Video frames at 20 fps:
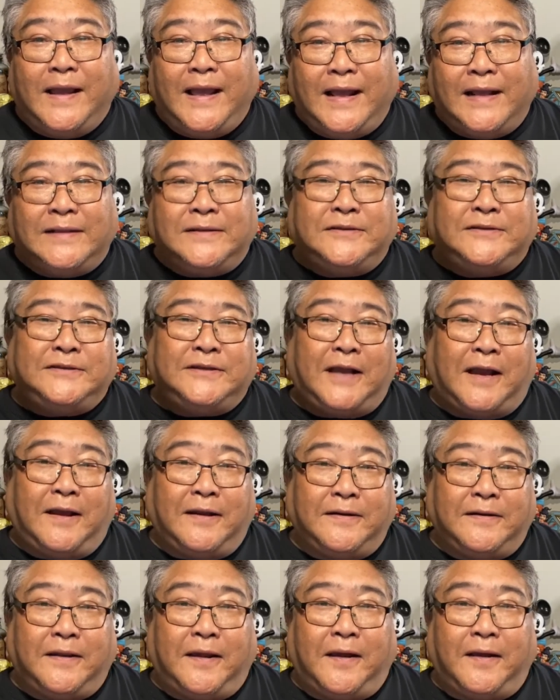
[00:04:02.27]
And
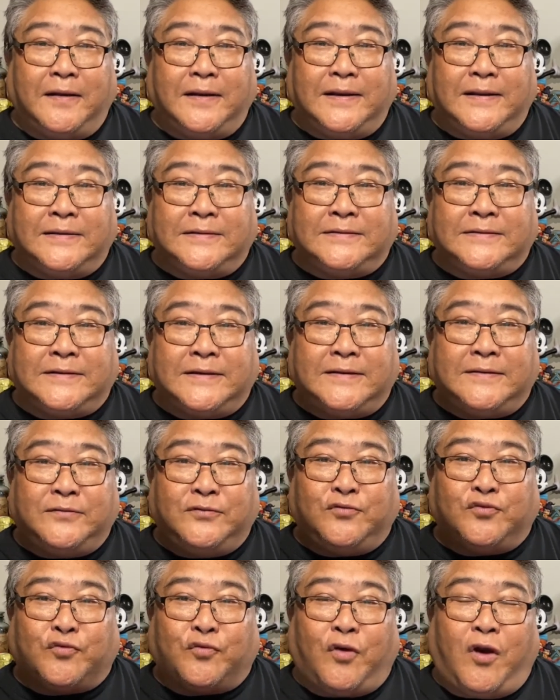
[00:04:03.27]
Xianlong is
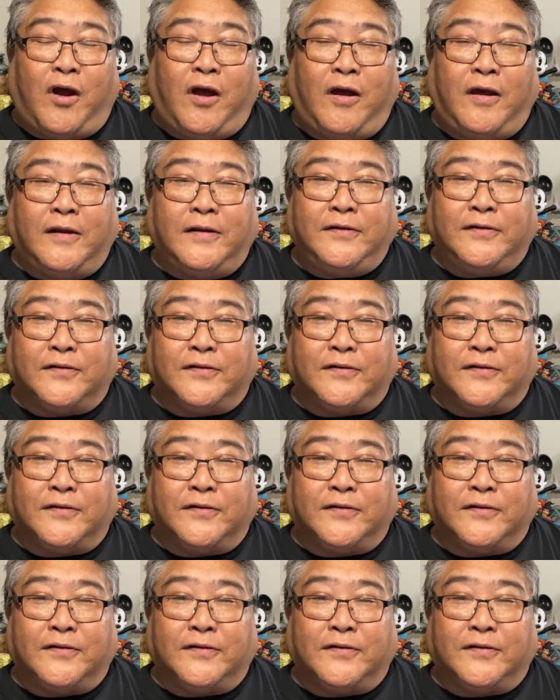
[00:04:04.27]
drawn